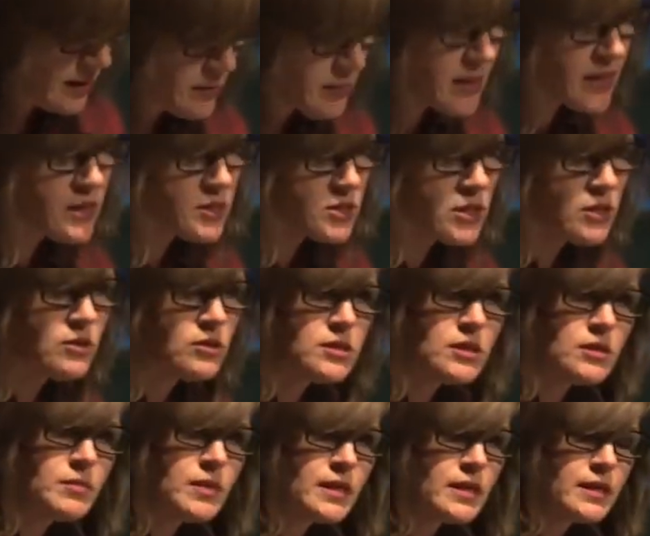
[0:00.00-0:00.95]
Because
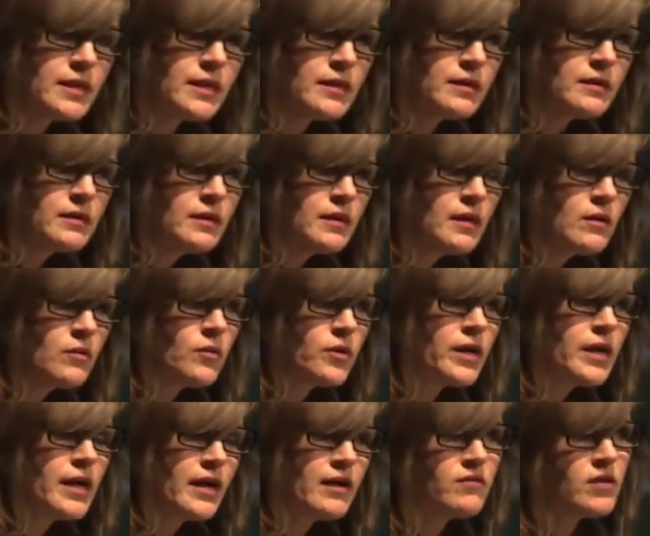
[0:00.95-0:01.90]
ultimately, we're
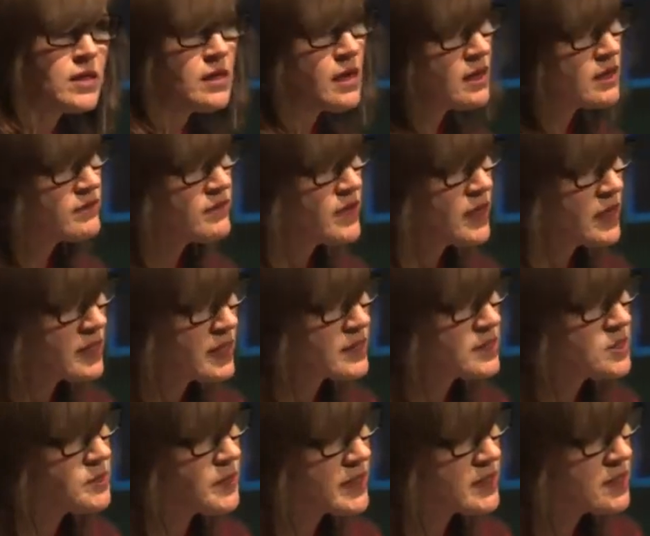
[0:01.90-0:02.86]
going to have a lot of
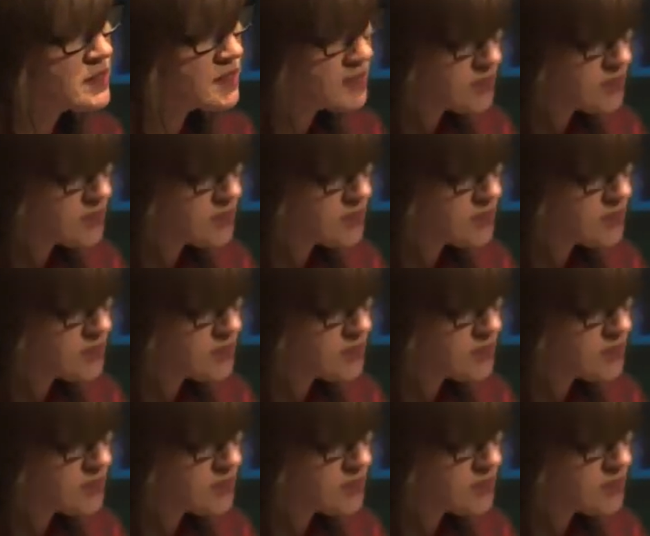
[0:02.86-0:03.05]
unexpected